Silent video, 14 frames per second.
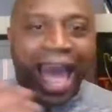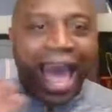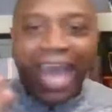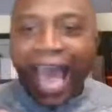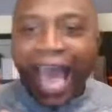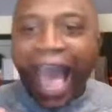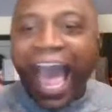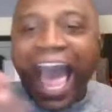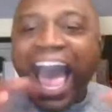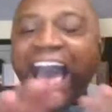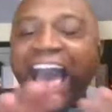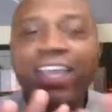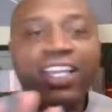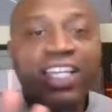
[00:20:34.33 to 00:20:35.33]

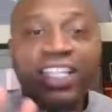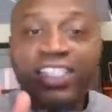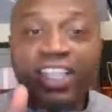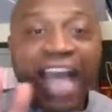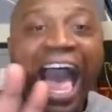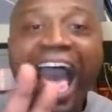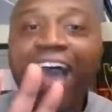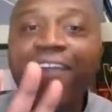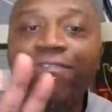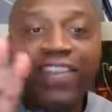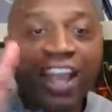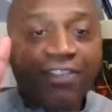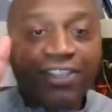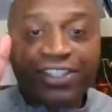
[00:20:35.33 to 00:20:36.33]
I listen, I have
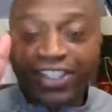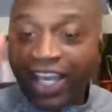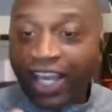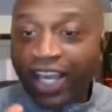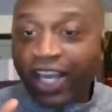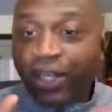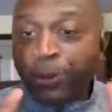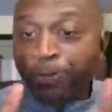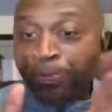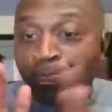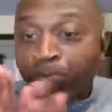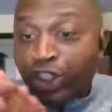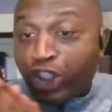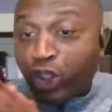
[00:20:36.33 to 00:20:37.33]
never said
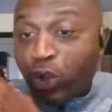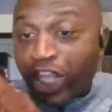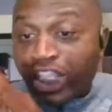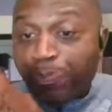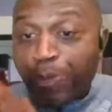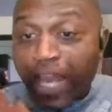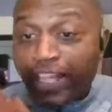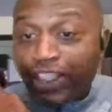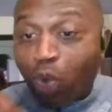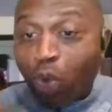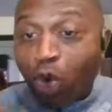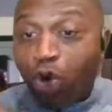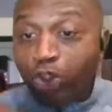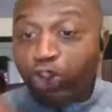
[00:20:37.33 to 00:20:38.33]
to expect
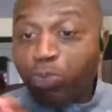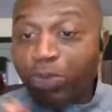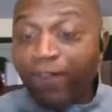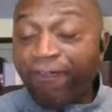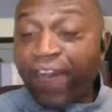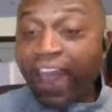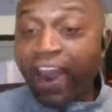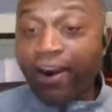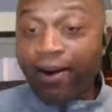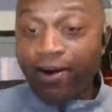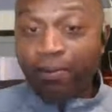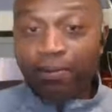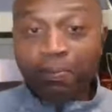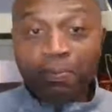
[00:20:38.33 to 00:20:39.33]
the world to be fair.
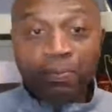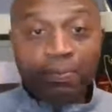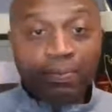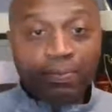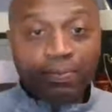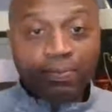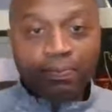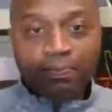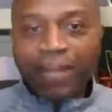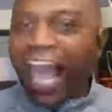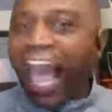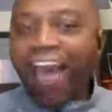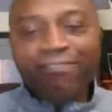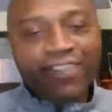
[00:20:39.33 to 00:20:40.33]

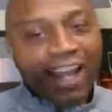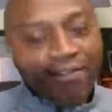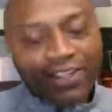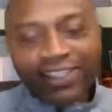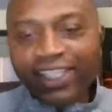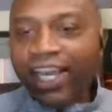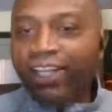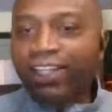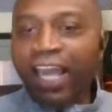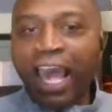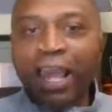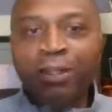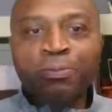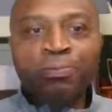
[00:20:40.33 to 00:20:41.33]
I've never said
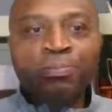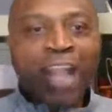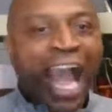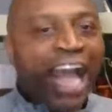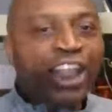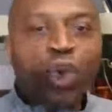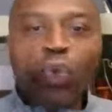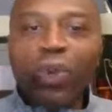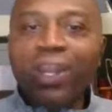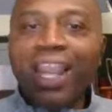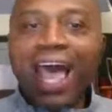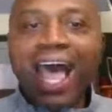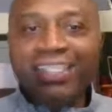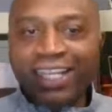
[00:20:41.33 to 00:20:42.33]
that. I do
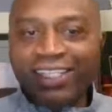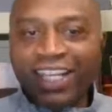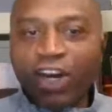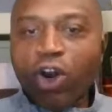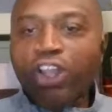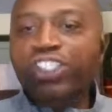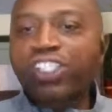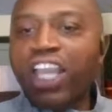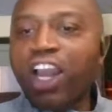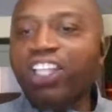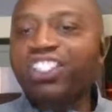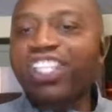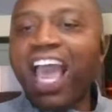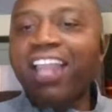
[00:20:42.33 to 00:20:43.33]
realize that there
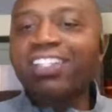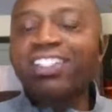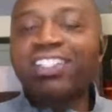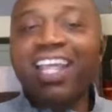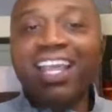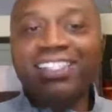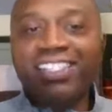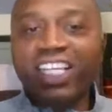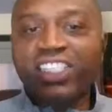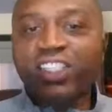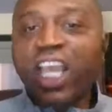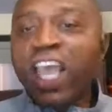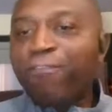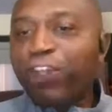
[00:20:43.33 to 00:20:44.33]
are challenges that
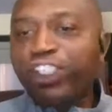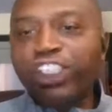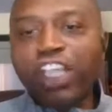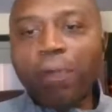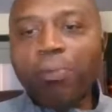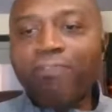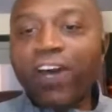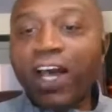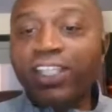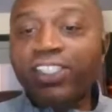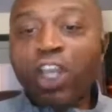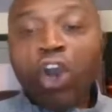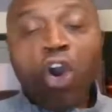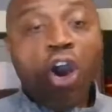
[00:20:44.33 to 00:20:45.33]
exist for some of
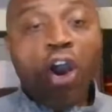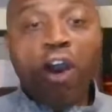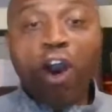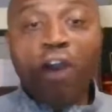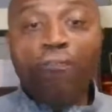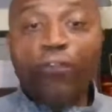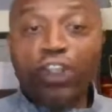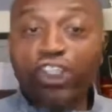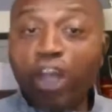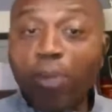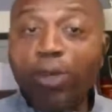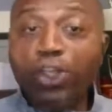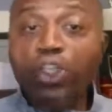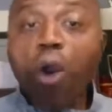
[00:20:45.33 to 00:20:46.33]
us, or for
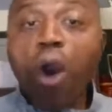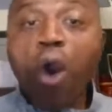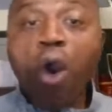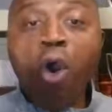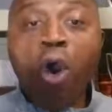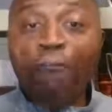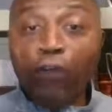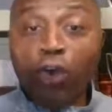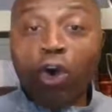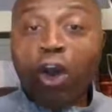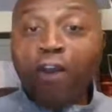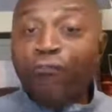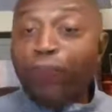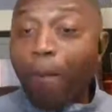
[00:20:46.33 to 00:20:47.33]
some of you all, or
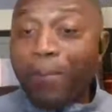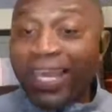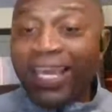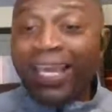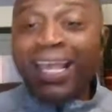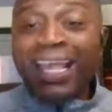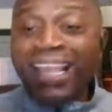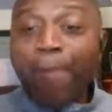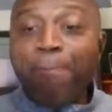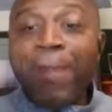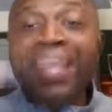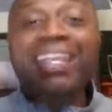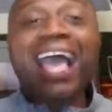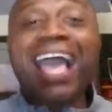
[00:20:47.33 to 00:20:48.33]
for me, that
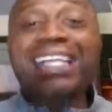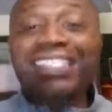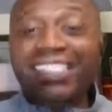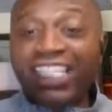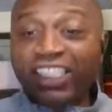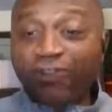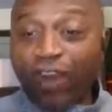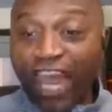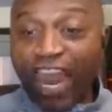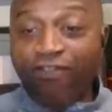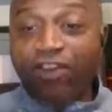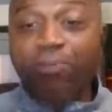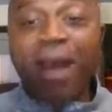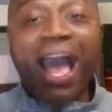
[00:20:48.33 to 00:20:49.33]
may not exist for
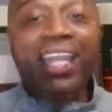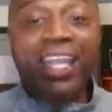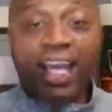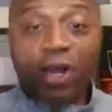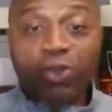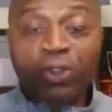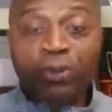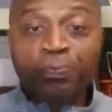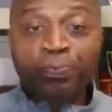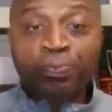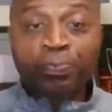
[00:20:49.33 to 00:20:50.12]
everybody else.